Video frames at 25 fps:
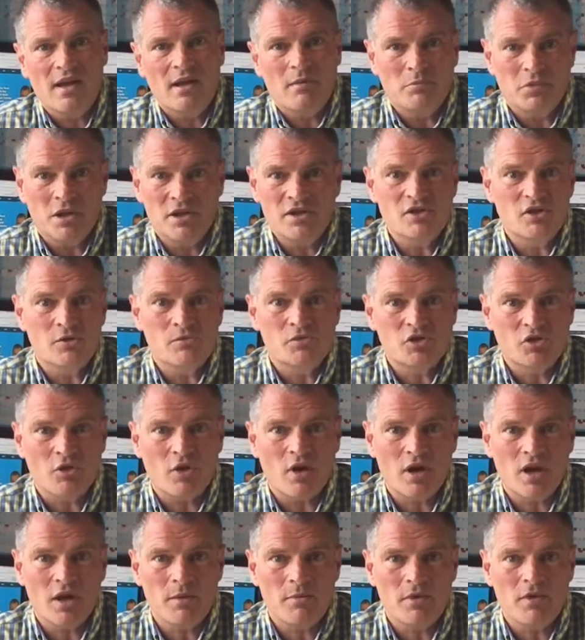Please
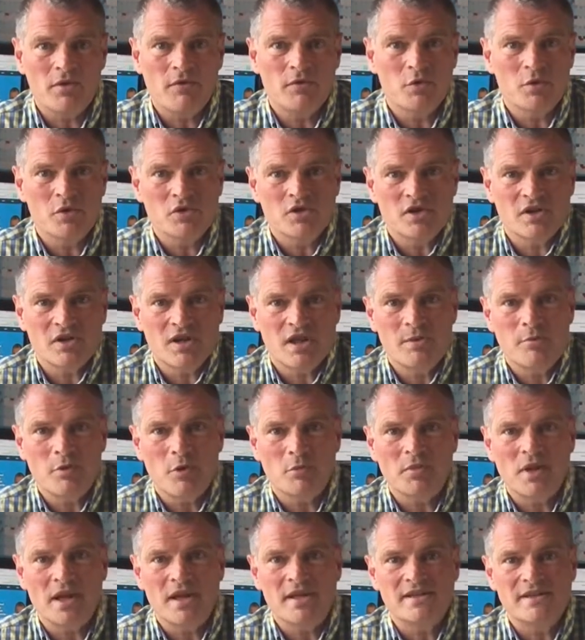subscribe if you wish to keep
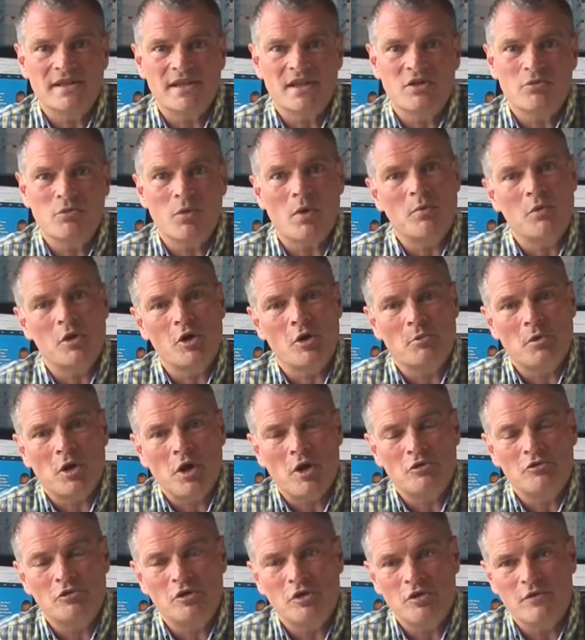updated when we
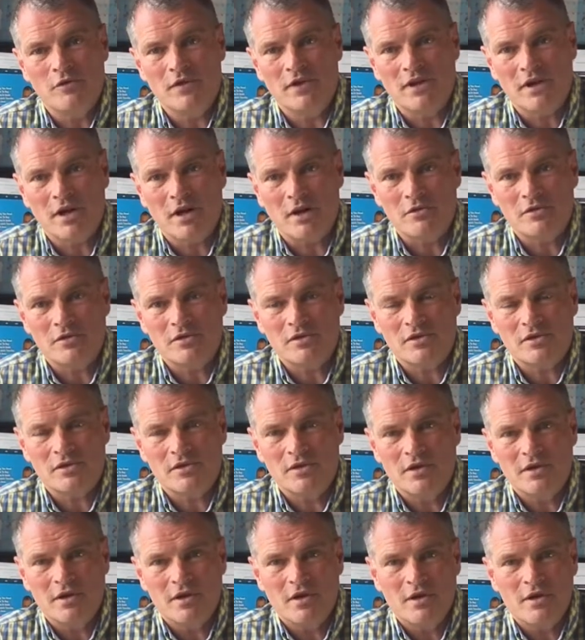upload new videos.
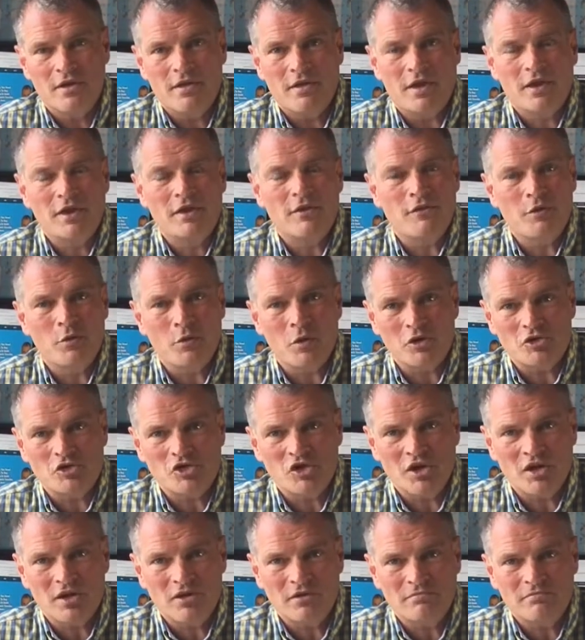Thank you for
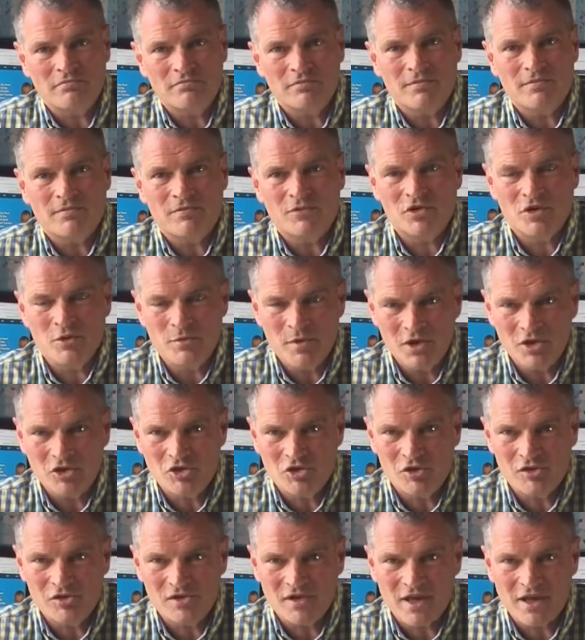watching 2 Minute
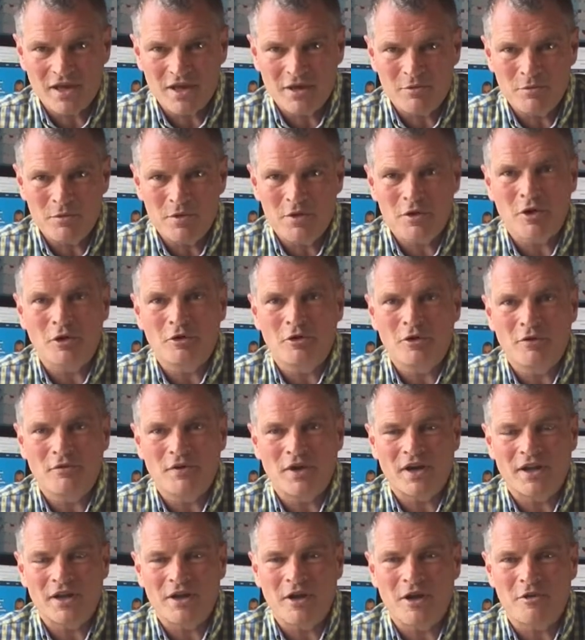Tuesday with Hondon
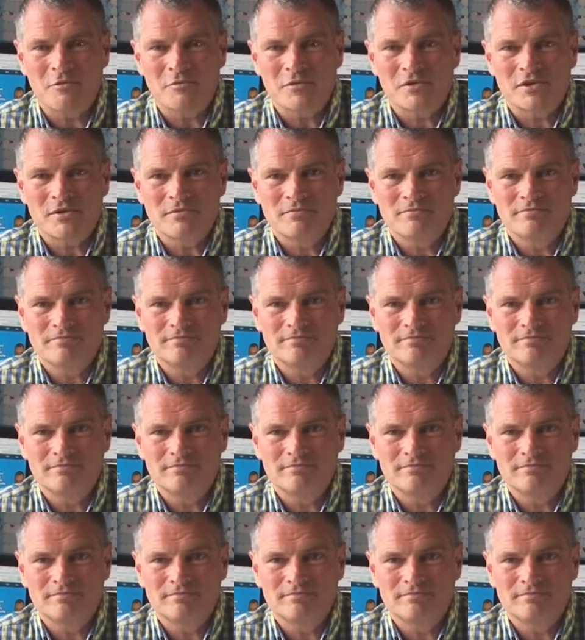Valley Homes.